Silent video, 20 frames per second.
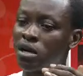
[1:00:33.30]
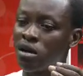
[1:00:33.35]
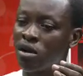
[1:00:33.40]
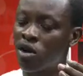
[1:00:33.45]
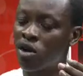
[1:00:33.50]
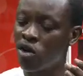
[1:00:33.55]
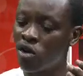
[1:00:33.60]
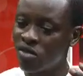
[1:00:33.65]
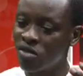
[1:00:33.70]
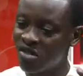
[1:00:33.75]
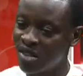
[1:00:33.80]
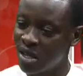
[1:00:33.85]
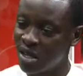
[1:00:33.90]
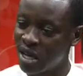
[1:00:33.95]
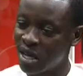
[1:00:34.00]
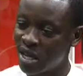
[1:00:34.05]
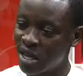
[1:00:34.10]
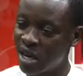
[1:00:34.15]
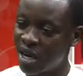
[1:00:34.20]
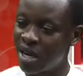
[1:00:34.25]

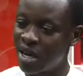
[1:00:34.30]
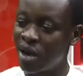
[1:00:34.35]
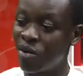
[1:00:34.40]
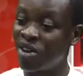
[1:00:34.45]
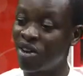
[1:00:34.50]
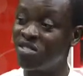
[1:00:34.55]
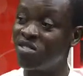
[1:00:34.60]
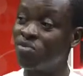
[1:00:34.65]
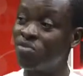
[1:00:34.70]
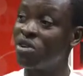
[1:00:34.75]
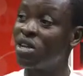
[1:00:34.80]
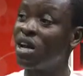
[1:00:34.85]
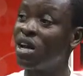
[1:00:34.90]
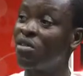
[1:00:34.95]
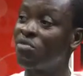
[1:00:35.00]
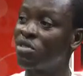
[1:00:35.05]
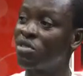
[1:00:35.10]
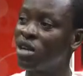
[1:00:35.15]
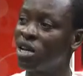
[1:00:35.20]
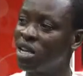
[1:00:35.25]
continent and our different
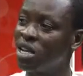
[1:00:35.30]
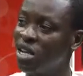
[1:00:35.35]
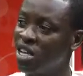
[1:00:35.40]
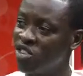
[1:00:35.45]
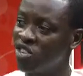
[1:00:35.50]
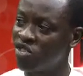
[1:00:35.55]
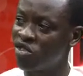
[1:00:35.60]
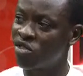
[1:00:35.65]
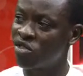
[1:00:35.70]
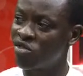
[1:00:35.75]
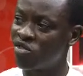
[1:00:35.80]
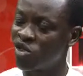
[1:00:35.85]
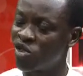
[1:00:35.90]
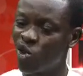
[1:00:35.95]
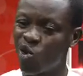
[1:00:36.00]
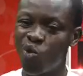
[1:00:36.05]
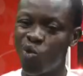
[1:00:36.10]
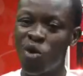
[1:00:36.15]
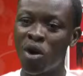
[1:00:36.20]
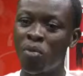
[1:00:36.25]
African nations
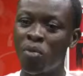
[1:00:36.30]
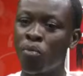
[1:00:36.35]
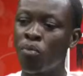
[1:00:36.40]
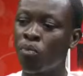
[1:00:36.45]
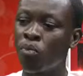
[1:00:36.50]
were